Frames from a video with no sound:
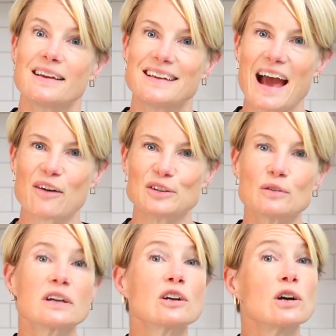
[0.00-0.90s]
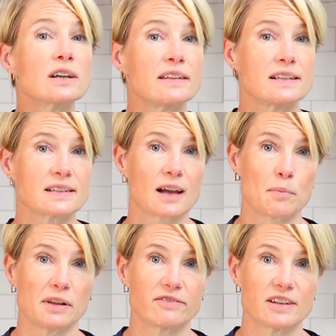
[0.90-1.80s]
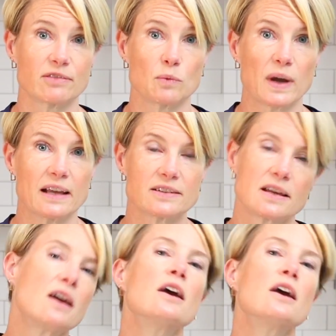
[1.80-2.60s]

Now, you can cook these a couple of different ways.